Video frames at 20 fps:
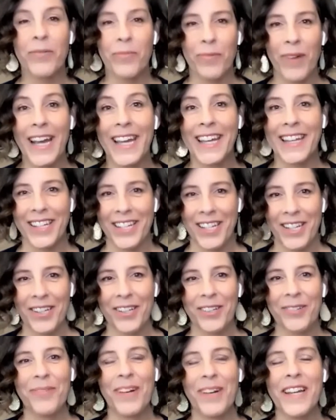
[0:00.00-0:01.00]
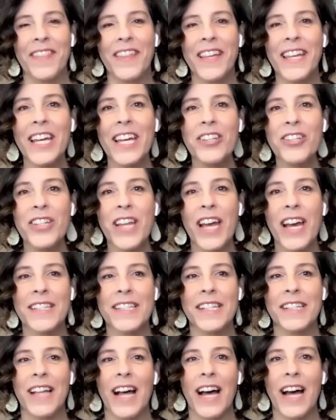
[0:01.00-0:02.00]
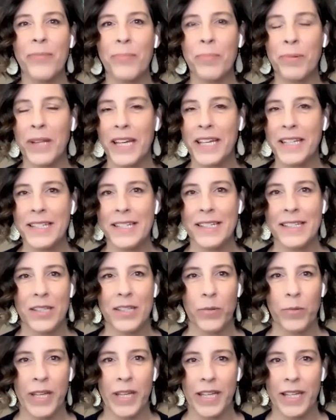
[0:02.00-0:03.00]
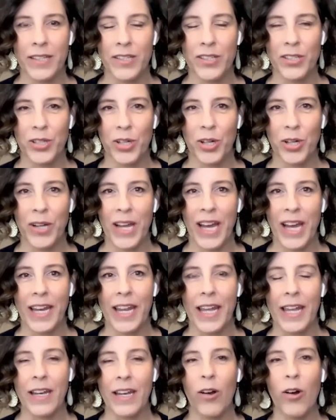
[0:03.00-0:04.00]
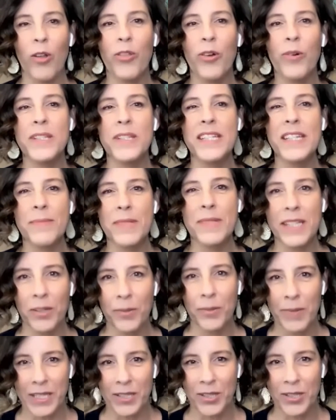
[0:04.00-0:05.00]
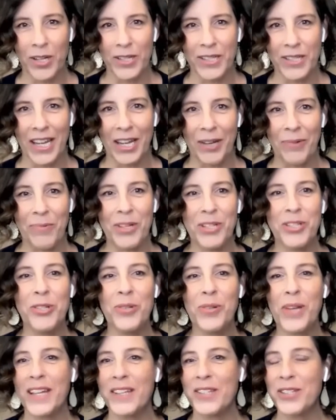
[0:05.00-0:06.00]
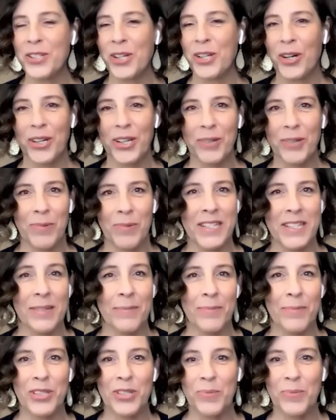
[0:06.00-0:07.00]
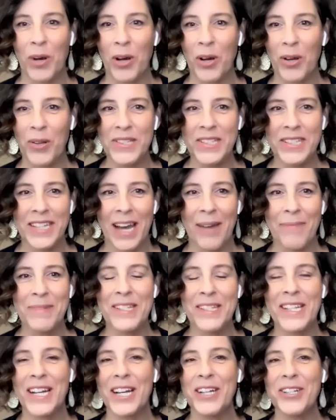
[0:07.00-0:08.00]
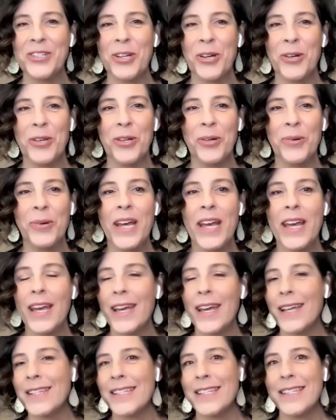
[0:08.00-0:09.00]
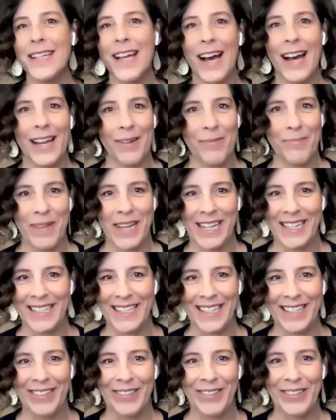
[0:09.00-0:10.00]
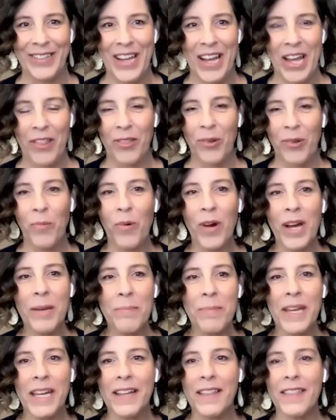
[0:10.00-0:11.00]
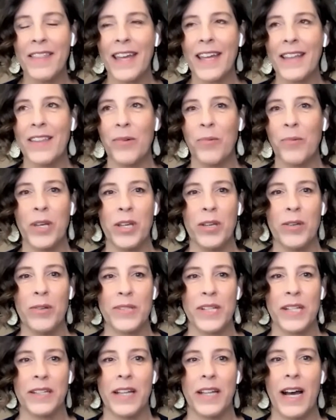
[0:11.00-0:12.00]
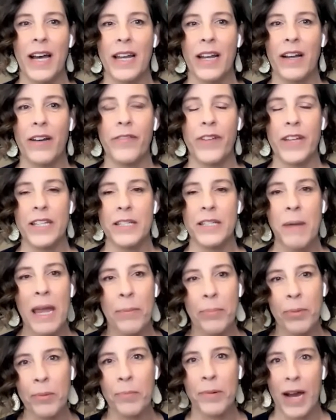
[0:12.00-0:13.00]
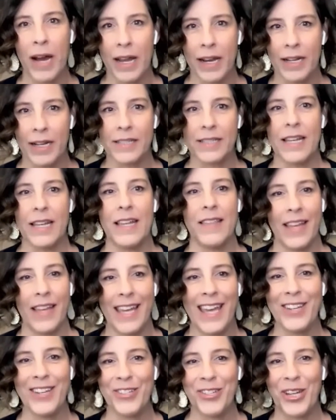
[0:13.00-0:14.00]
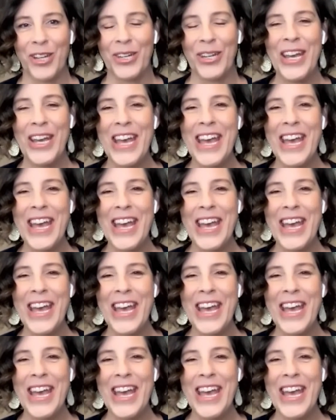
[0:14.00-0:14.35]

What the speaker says: Right, right. The kitchen has a lot of places that we can start at. And although it seems a little bit daunting, once you get started with some small steps that I show you, it's not a big deal. The one big thing that we use a lot of is paper products in the kitchen.